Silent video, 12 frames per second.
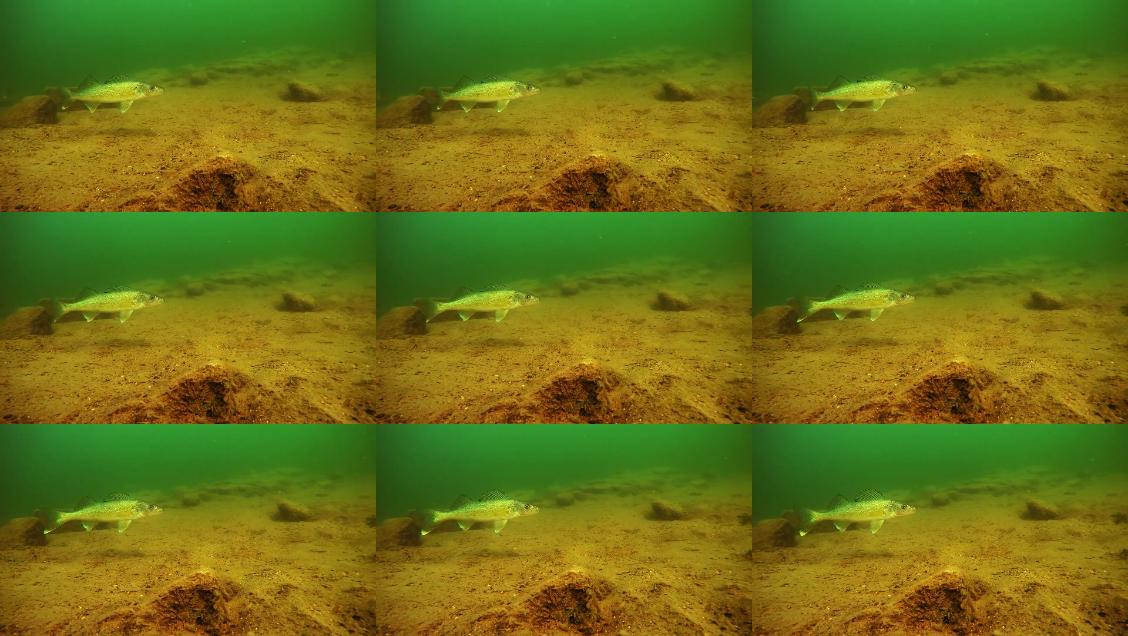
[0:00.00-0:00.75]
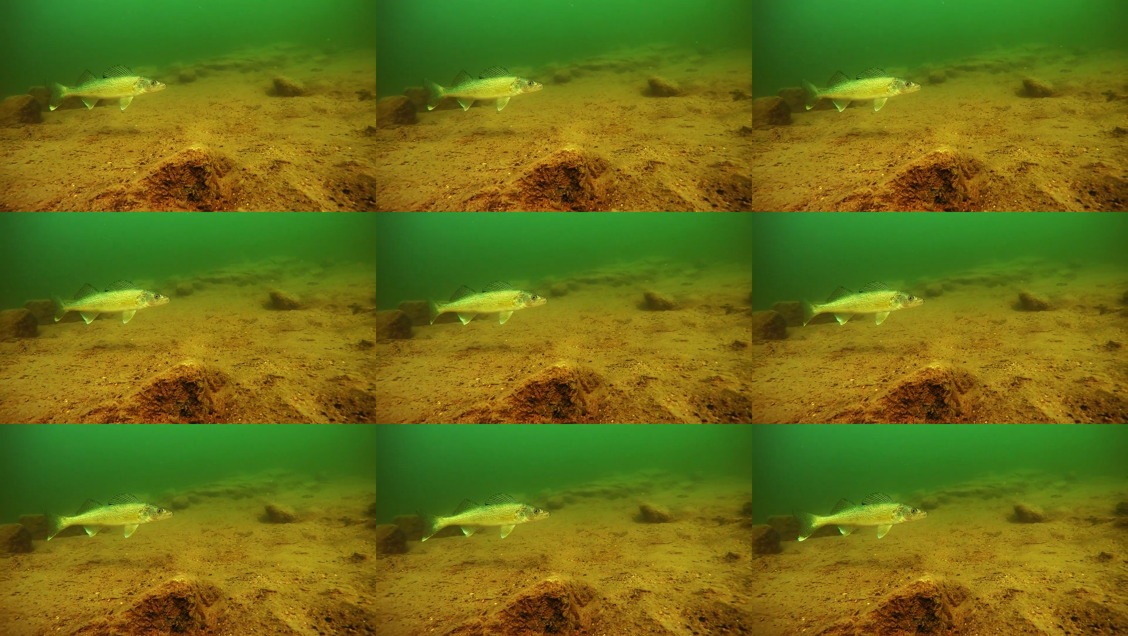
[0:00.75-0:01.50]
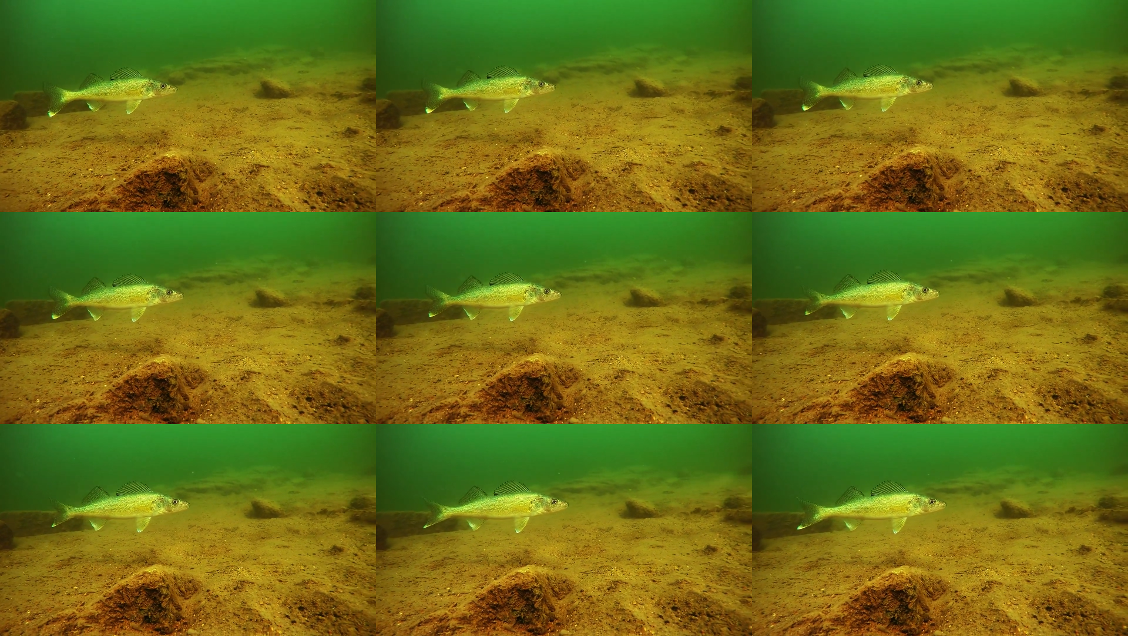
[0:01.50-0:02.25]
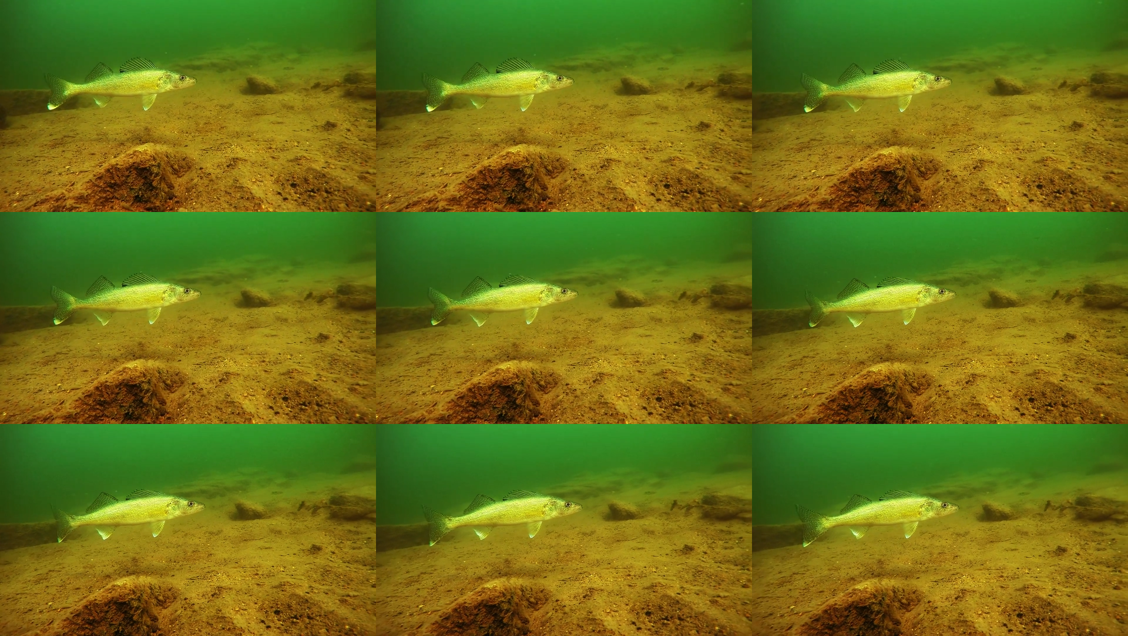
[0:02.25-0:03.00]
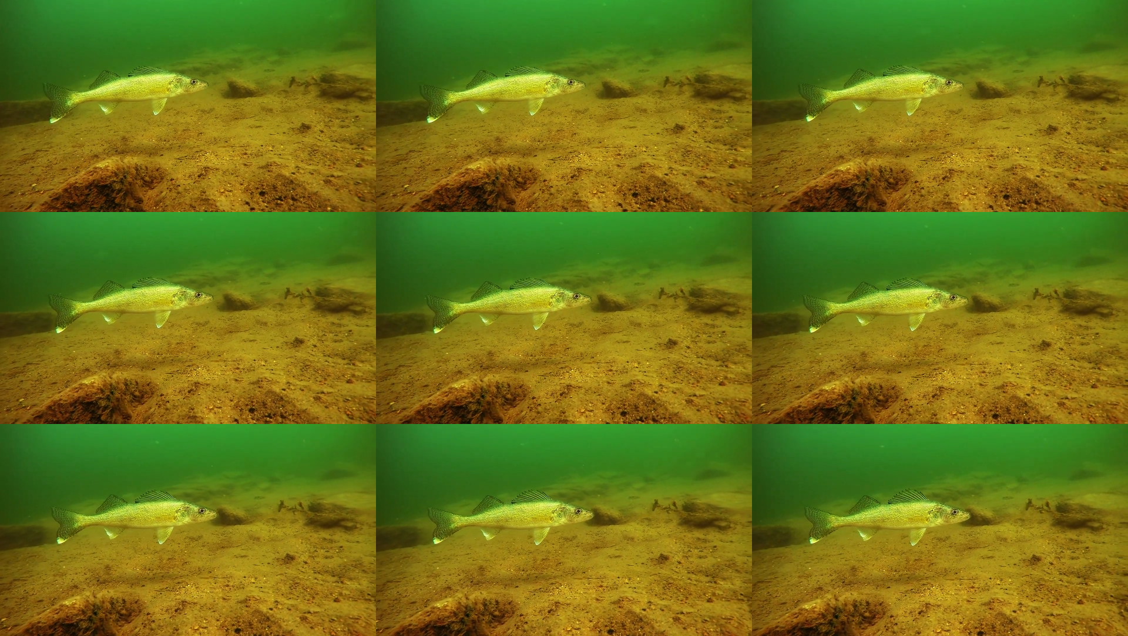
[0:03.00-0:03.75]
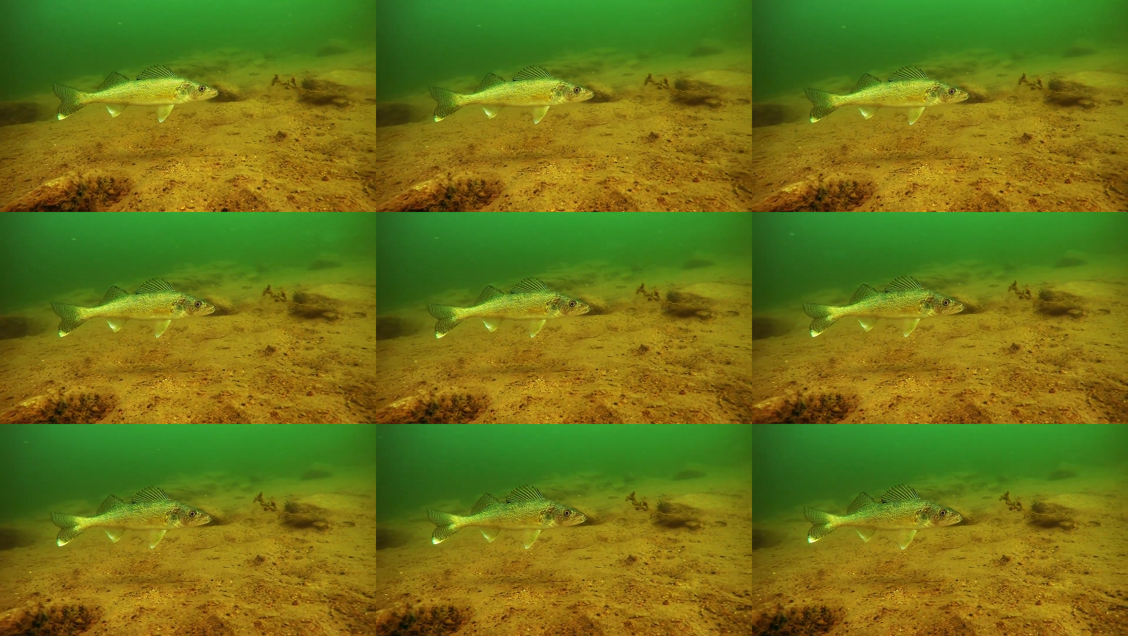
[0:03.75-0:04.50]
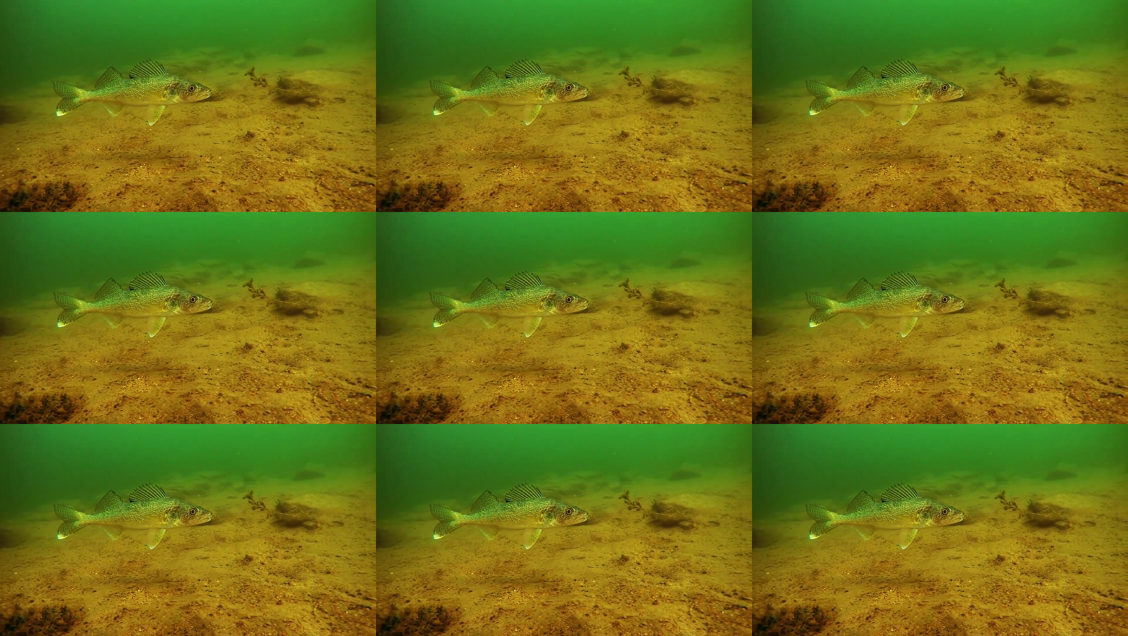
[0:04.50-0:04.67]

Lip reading: Nobody's mouth can be seen.